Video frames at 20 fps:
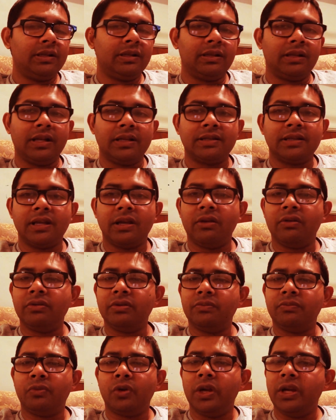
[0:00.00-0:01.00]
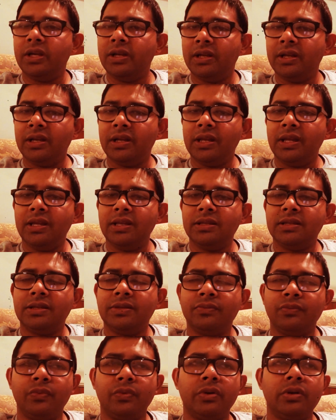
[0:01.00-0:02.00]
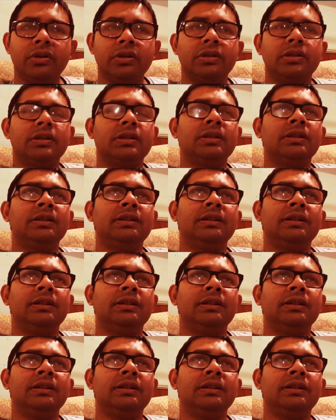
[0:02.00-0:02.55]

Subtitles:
That's how the brain, I guess, works.